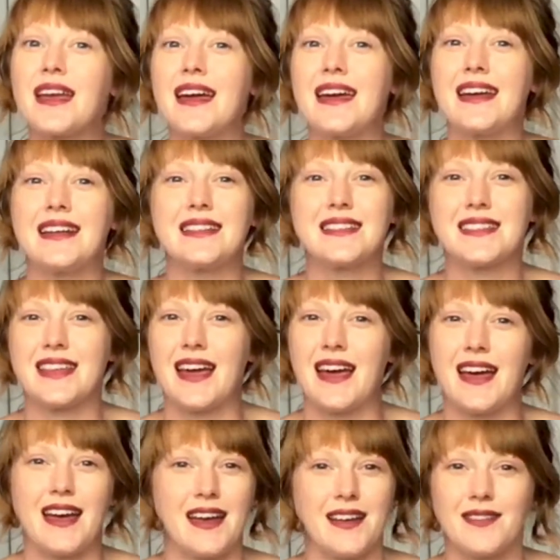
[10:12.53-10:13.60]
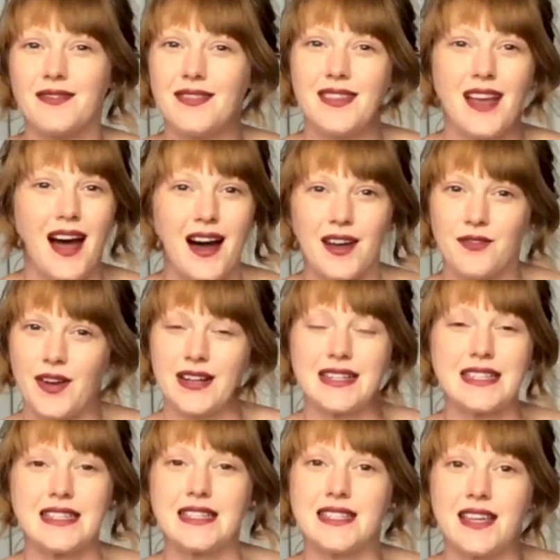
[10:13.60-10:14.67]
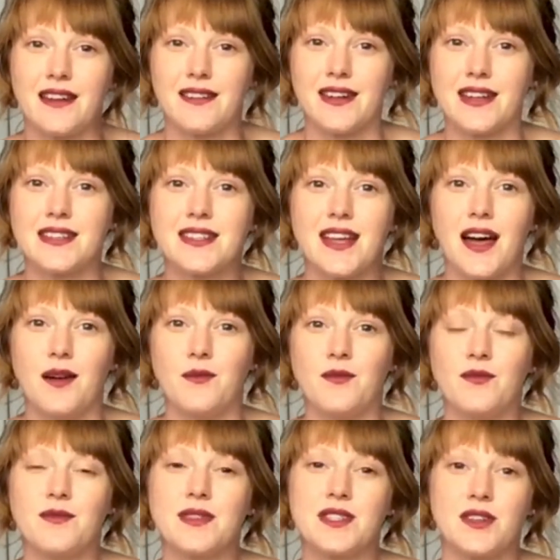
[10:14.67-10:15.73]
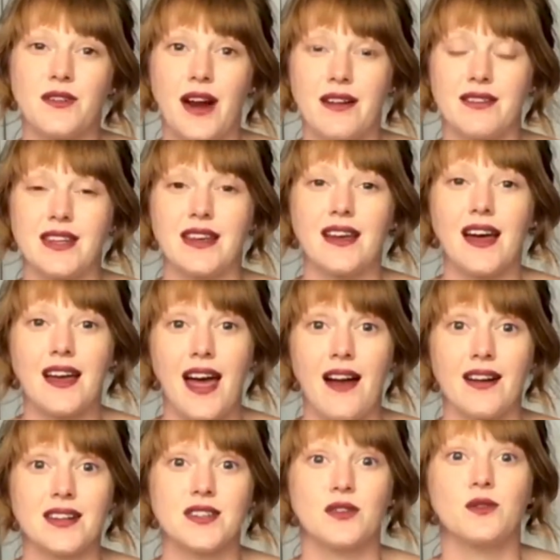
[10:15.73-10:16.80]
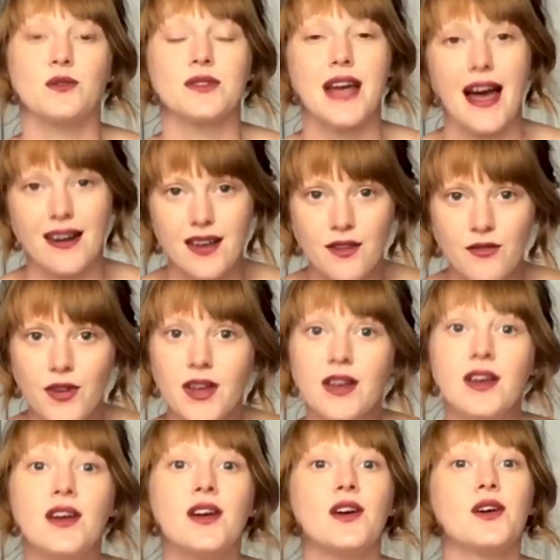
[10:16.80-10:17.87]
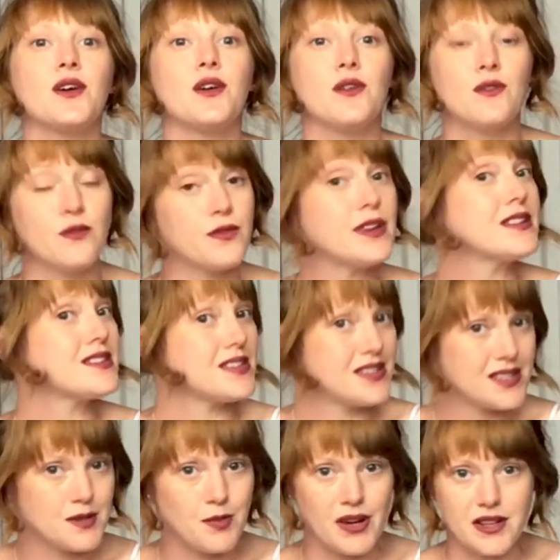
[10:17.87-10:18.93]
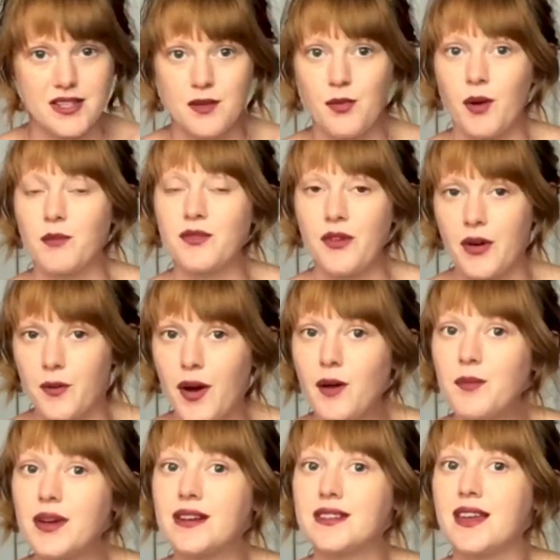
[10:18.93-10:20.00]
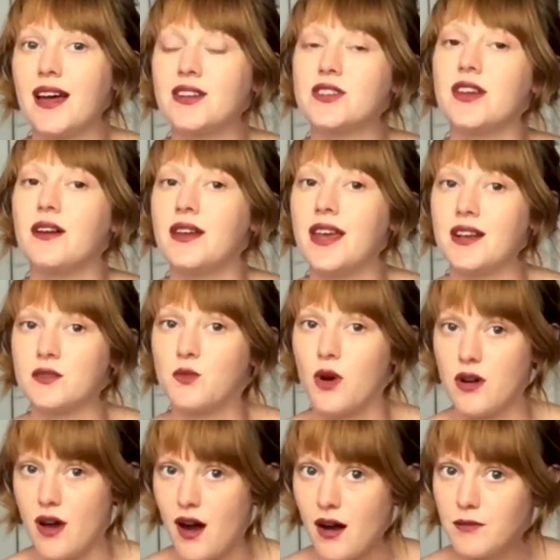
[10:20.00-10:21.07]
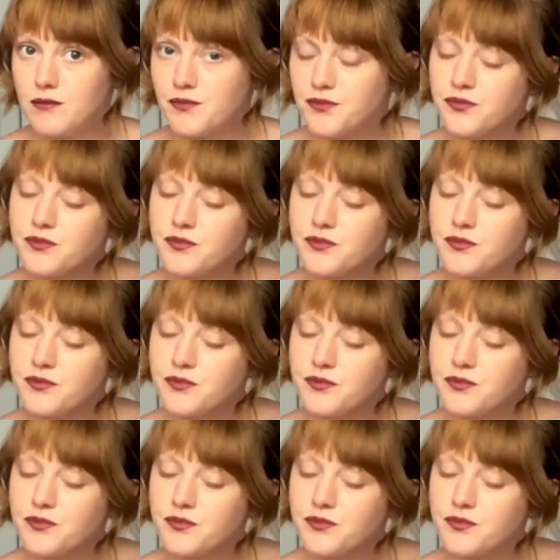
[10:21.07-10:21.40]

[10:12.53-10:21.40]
It's a high fantasy series surrounding a character called Anav, who fits the disability prompt very well because he actually only has one arm.